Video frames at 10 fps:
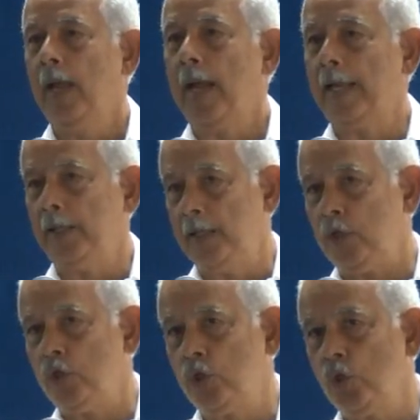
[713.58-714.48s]
And
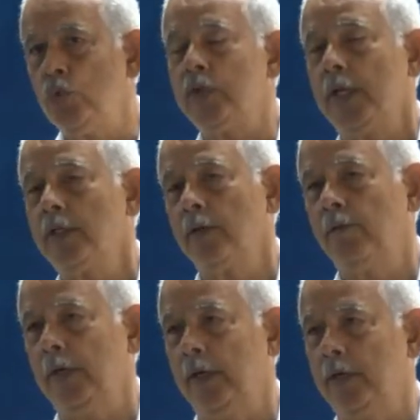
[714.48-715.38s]
these two sets of
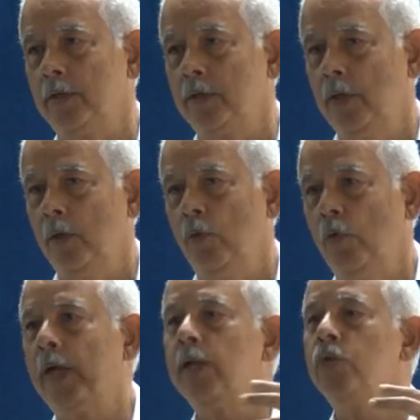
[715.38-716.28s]
figures
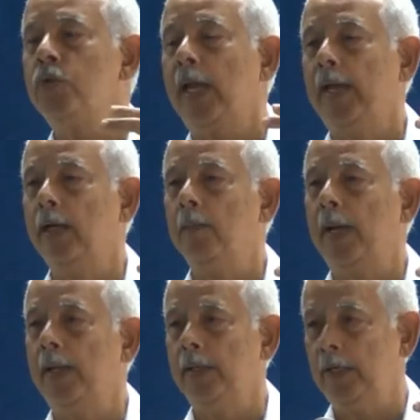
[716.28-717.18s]
reconciled
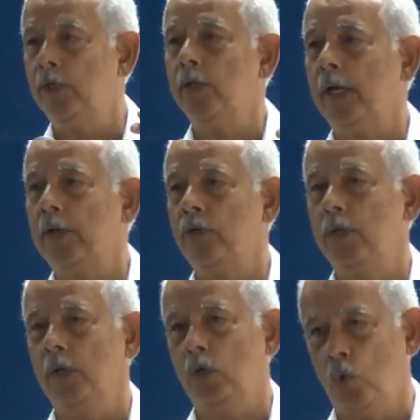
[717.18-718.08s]
by an
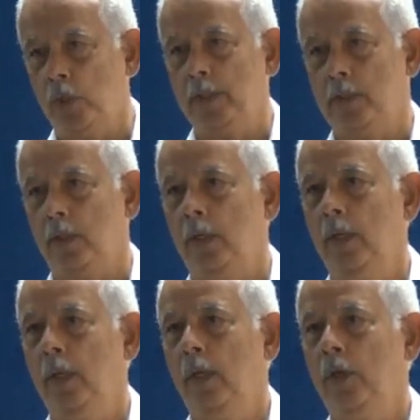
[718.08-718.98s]
international auditor
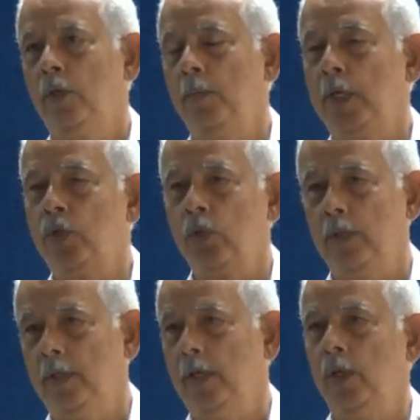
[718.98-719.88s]
to make sure
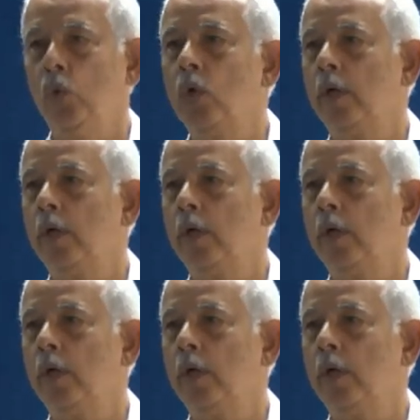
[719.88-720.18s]
that there are no